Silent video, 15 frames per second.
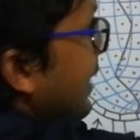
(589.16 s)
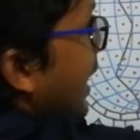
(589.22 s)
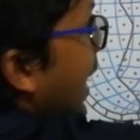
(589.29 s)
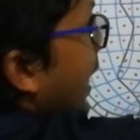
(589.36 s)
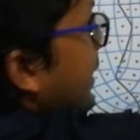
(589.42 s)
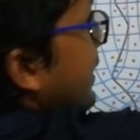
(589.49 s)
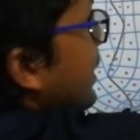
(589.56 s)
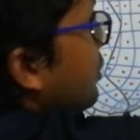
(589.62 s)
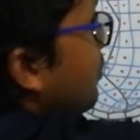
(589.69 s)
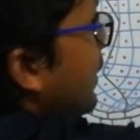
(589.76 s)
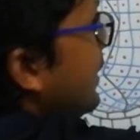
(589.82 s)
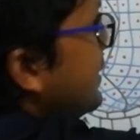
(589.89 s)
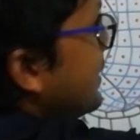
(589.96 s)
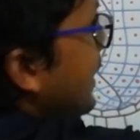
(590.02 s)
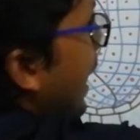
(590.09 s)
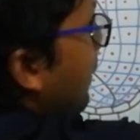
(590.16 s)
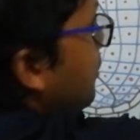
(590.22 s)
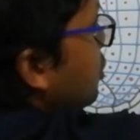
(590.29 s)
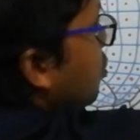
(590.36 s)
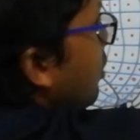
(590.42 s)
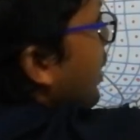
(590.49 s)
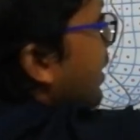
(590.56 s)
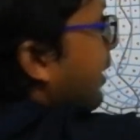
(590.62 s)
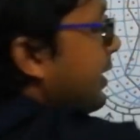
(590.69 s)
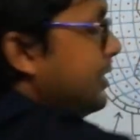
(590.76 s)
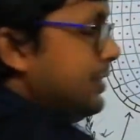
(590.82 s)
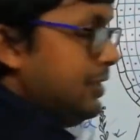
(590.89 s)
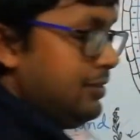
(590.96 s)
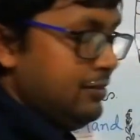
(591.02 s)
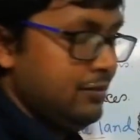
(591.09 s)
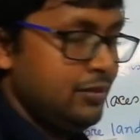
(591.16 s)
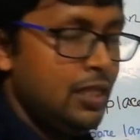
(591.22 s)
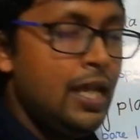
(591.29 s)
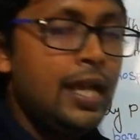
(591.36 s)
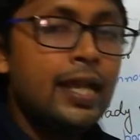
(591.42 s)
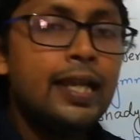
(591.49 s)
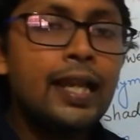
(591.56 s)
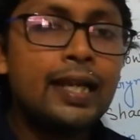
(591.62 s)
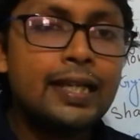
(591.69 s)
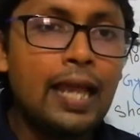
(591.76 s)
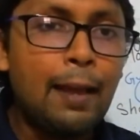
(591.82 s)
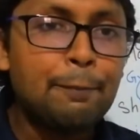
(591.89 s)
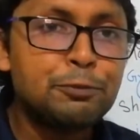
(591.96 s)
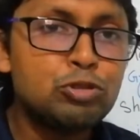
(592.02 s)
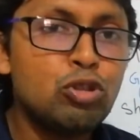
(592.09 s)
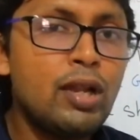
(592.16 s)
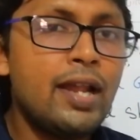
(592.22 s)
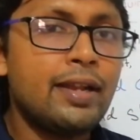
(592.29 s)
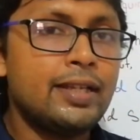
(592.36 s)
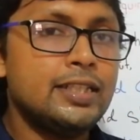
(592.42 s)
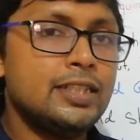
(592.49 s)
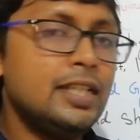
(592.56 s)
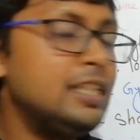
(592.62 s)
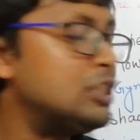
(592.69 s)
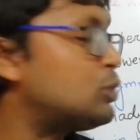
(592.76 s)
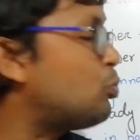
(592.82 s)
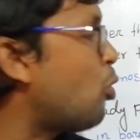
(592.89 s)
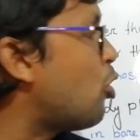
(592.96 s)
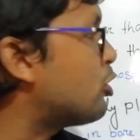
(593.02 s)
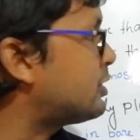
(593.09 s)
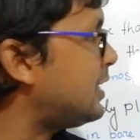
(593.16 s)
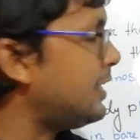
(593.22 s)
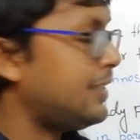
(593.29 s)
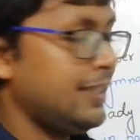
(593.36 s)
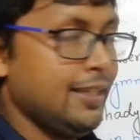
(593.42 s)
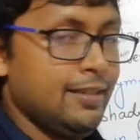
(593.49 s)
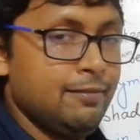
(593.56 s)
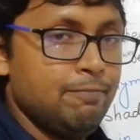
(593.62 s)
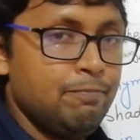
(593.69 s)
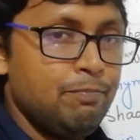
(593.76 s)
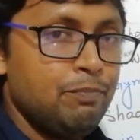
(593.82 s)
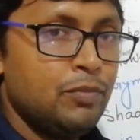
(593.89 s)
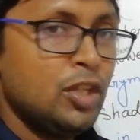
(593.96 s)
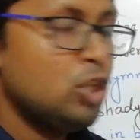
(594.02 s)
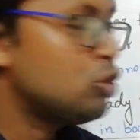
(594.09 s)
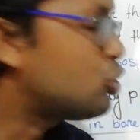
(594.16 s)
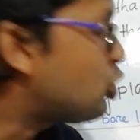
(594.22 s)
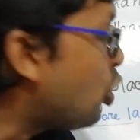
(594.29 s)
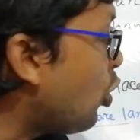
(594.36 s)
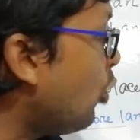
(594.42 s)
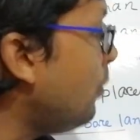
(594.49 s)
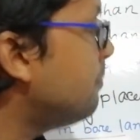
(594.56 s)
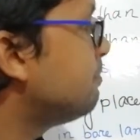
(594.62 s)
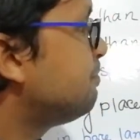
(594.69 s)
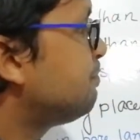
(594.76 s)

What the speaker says: and this one is capsular region. In a capsular region spores are there. So